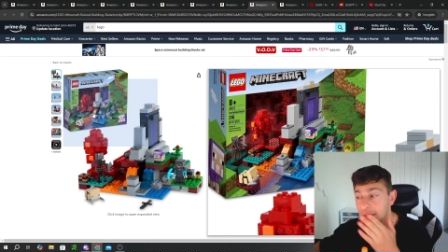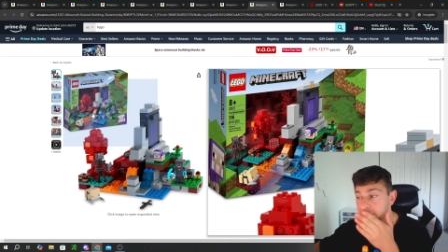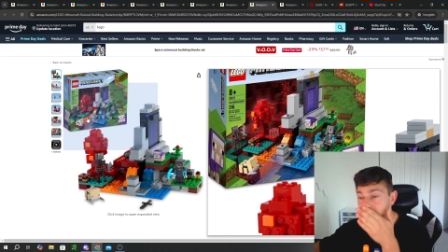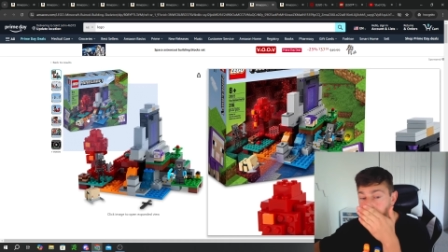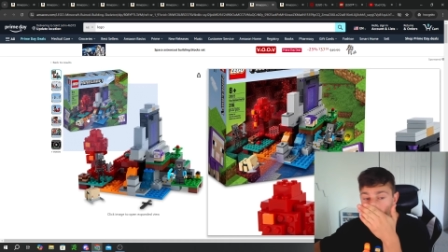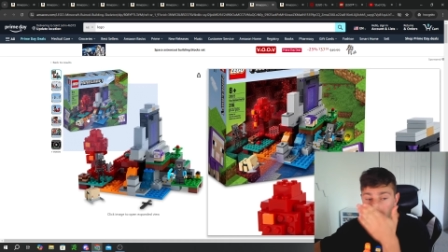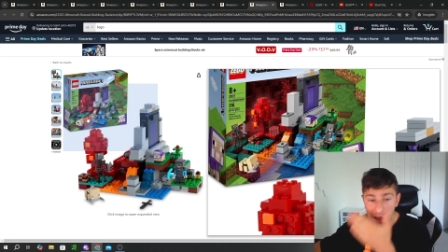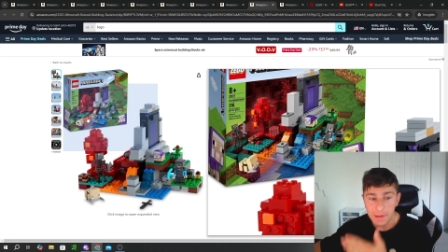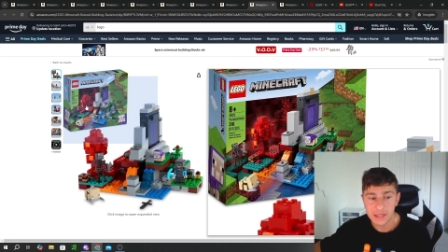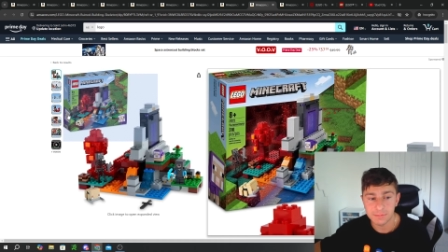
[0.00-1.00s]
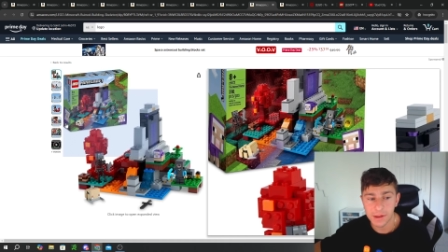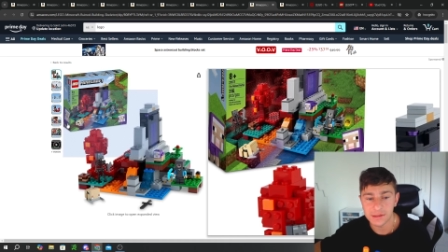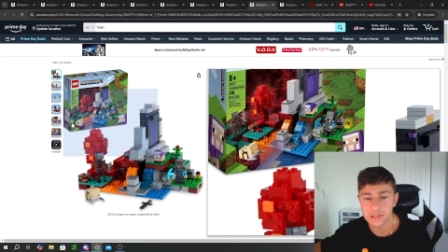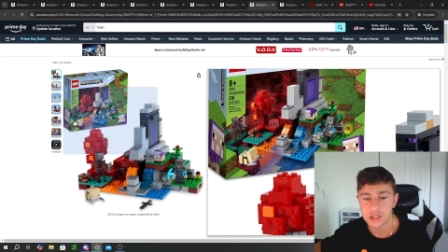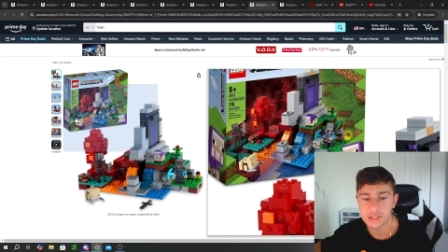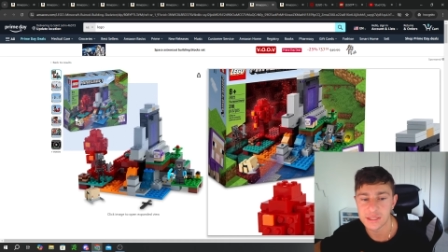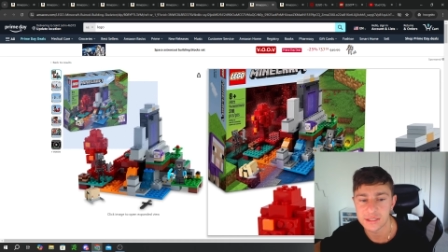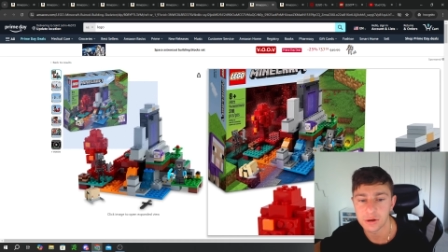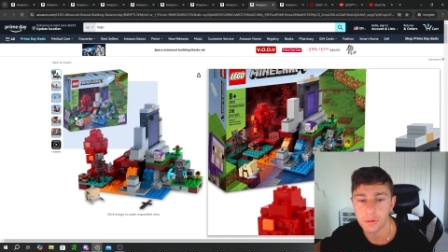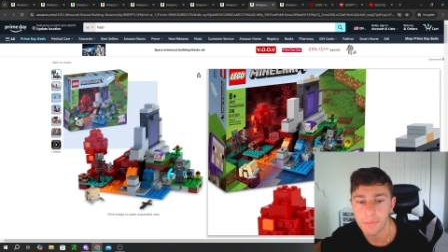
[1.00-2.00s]
Amazon Prime aspect is just
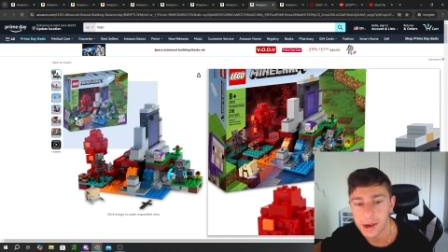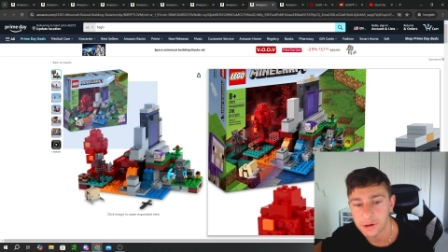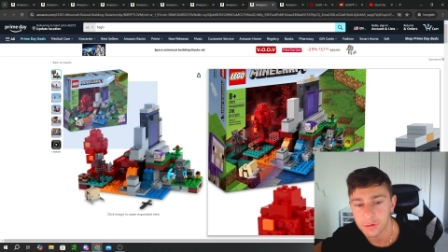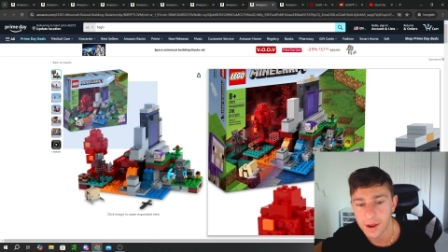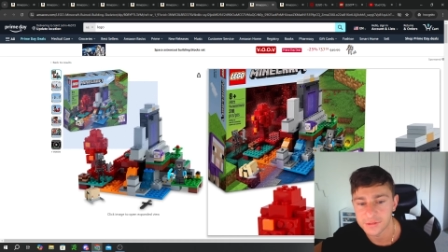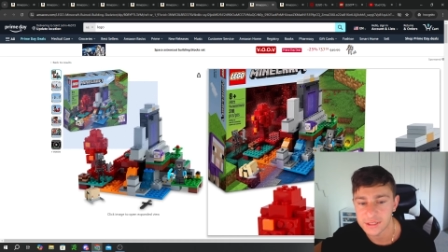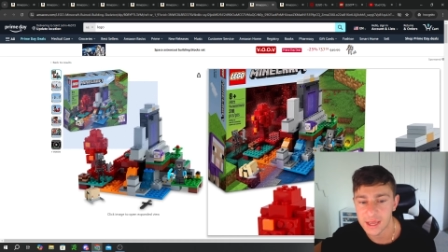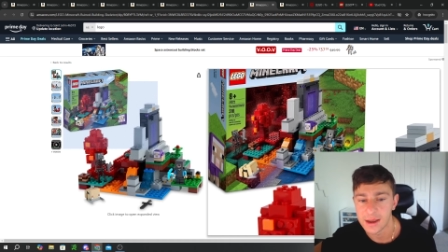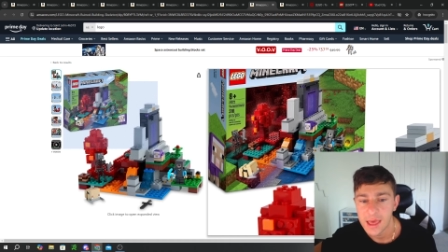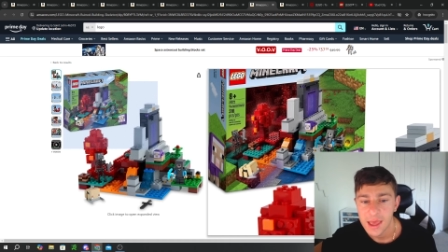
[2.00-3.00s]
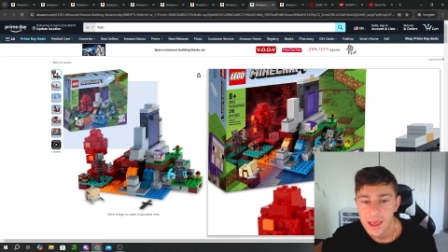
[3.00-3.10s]
this little Minecraft set.